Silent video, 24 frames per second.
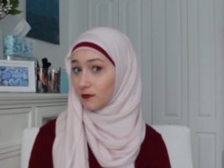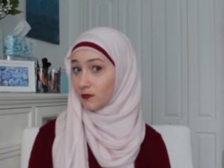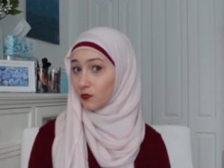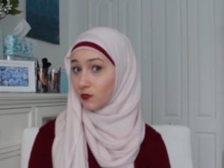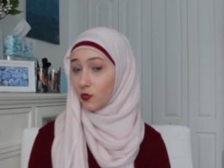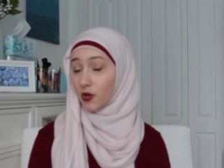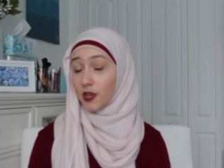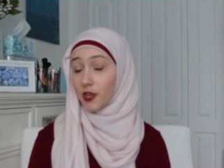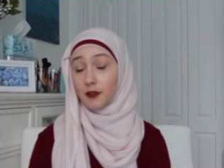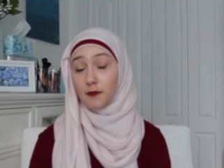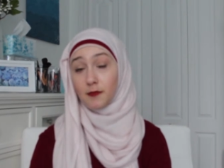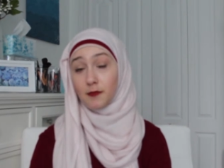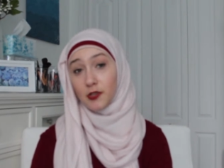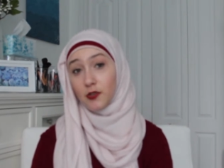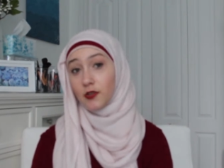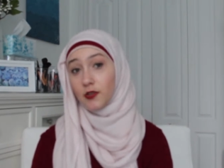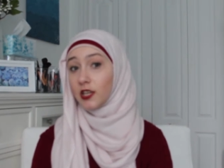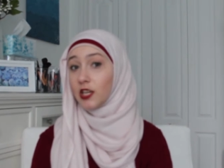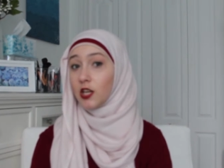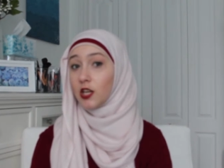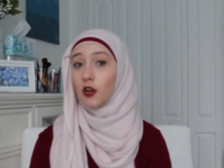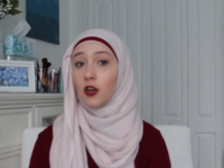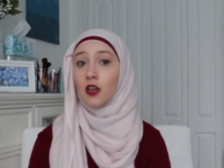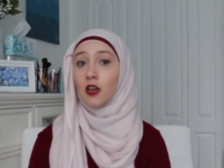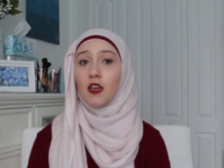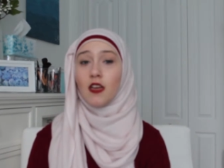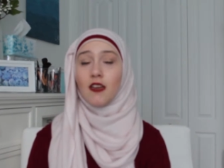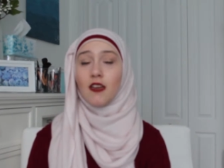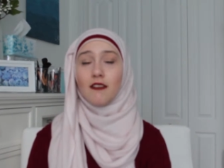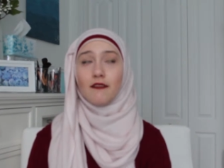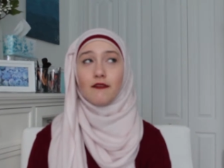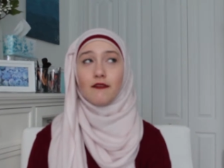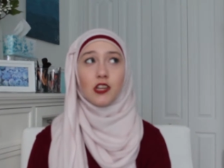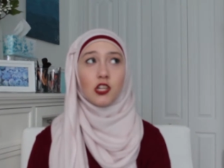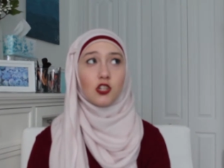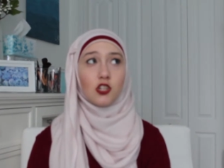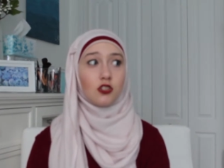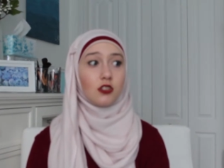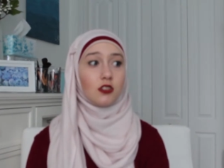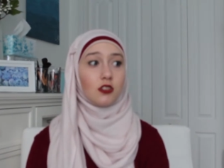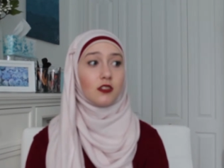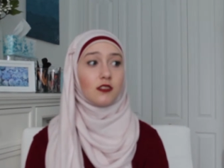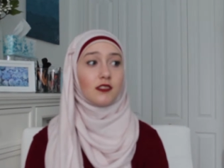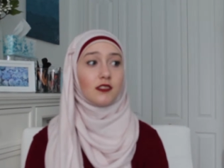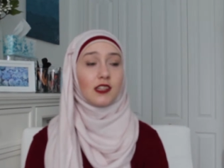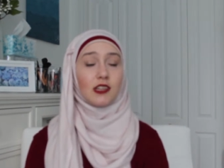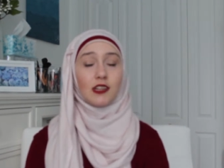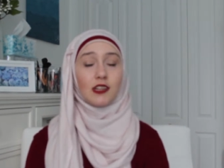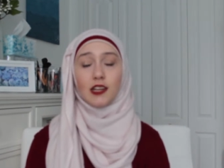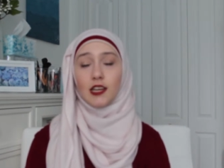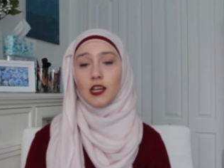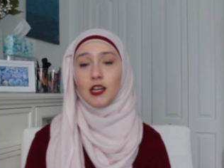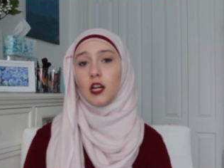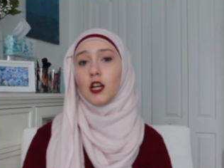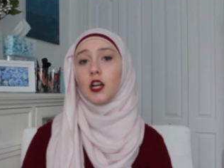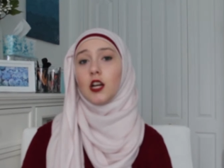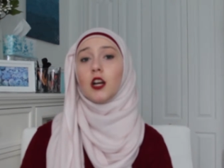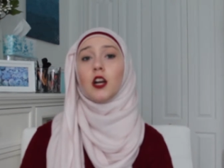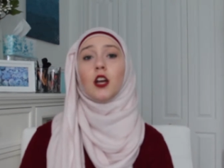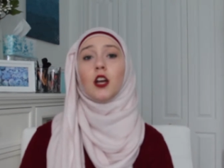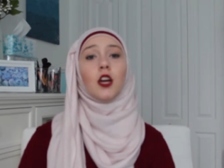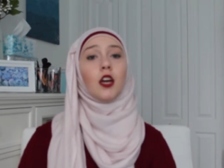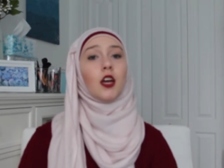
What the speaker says: Whether beauty, facial, skincare,